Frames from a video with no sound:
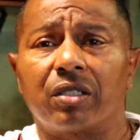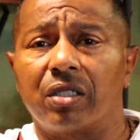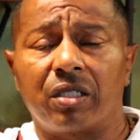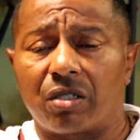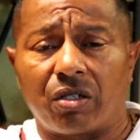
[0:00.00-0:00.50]
It's
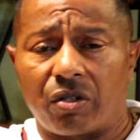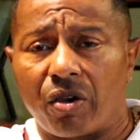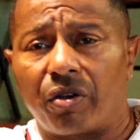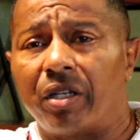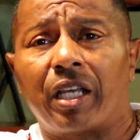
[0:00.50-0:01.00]
a, it's a
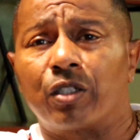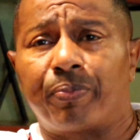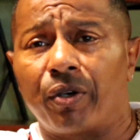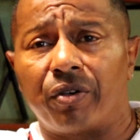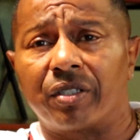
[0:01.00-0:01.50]
learning
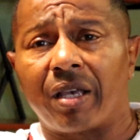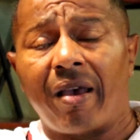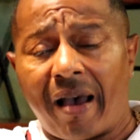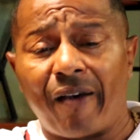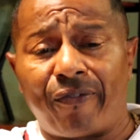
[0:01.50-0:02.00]
experience.
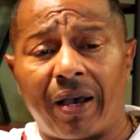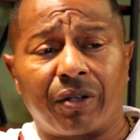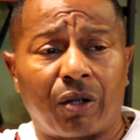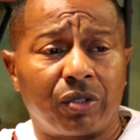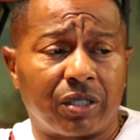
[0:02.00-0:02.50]
I
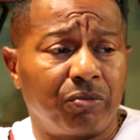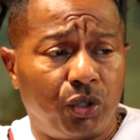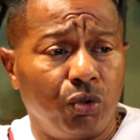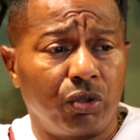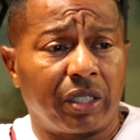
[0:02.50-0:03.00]
found out that some
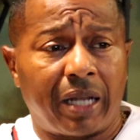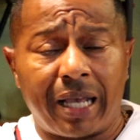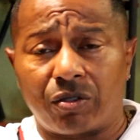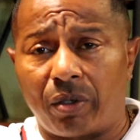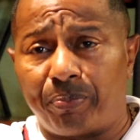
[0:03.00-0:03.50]
dudes had
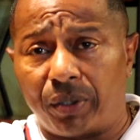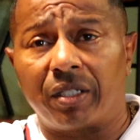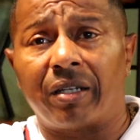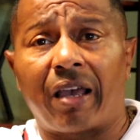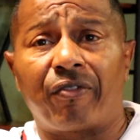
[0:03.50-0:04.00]
actually put
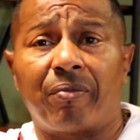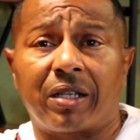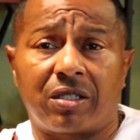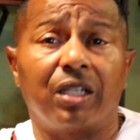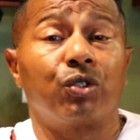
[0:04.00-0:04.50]
the knife in
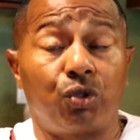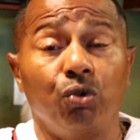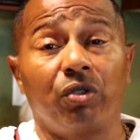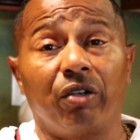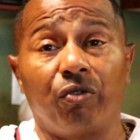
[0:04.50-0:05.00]
my seat
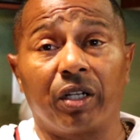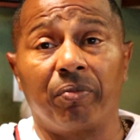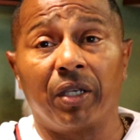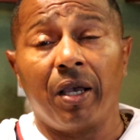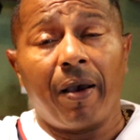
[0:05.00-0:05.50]
to get rid
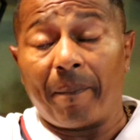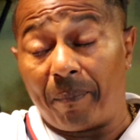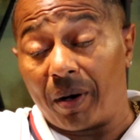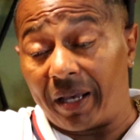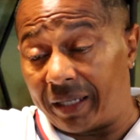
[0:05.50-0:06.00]
of me,
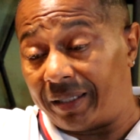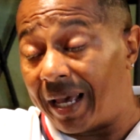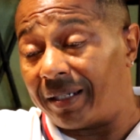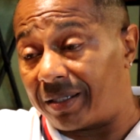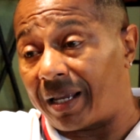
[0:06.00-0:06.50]
but at
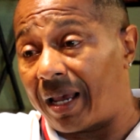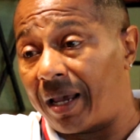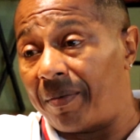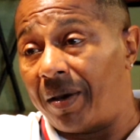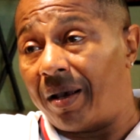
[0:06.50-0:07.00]
that
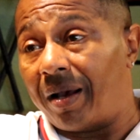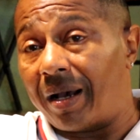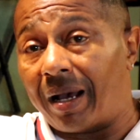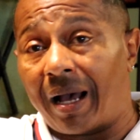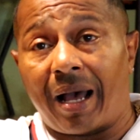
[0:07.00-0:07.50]
time,
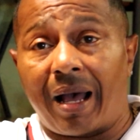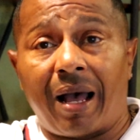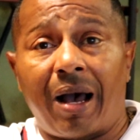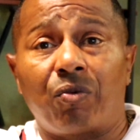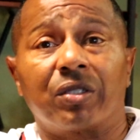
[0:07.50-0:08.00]

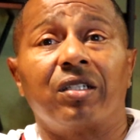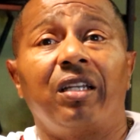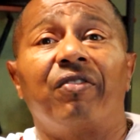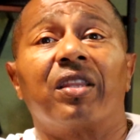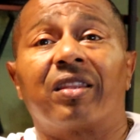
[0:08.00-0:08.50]
I
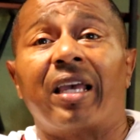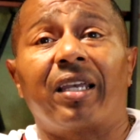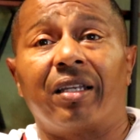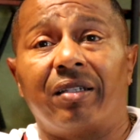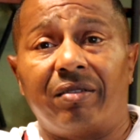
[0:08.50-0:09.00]
wasn't even
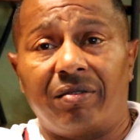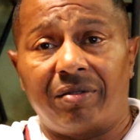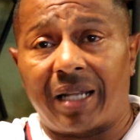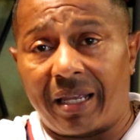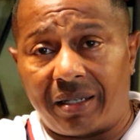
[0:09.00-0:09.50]
thinking
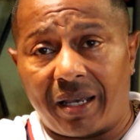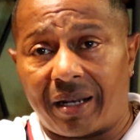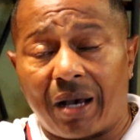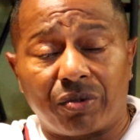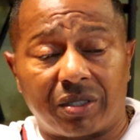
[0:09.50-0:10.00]
like
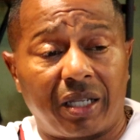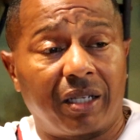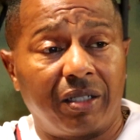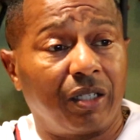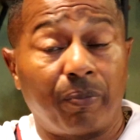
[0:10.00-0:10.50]
that. I was
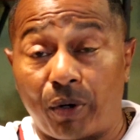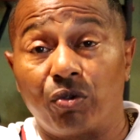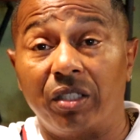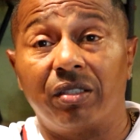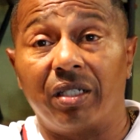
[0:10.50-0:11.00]
thinking that the
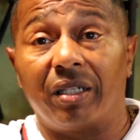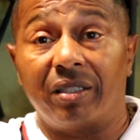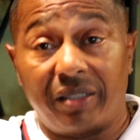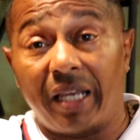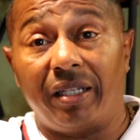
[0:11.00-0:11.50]
police did
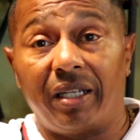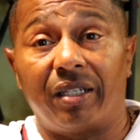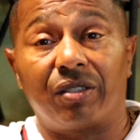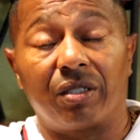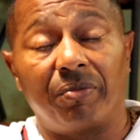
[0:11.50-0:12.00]
it. They
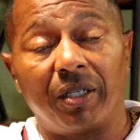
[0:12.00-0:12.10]
did it to